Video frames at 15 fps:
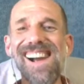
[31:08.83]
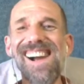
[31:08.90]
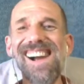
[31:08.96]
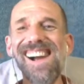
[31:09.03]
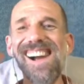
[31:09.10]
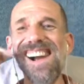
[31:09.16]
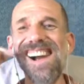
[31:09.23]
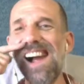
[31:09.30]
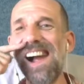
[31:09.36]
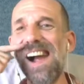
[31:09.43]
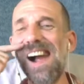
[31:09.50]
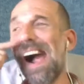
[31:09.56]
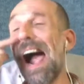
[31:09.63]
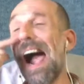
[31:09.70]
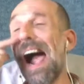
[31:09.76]
That one needs to be
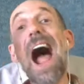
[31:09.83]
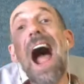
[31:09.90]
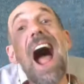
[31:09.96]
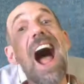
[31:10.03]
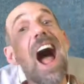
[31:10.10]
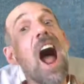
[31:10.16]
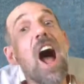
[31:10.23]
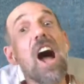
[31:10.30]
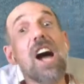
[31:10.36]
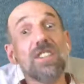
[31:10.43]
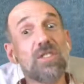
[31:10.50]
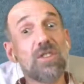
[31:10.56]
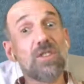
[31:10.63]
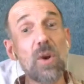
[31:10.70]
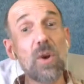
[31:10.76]
refined.
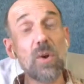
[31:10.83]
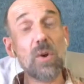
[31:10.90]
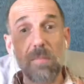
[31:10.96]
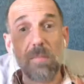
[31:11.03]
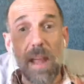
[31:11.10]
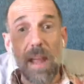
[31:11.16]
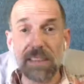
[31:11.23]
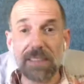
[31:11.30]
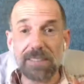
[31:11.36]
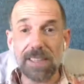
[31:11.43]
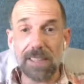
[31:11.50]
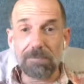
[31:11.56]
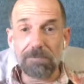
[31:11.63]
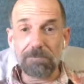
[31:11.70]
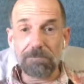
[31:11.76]
Dude, hey,
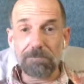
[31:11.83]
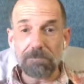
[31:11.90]
listen.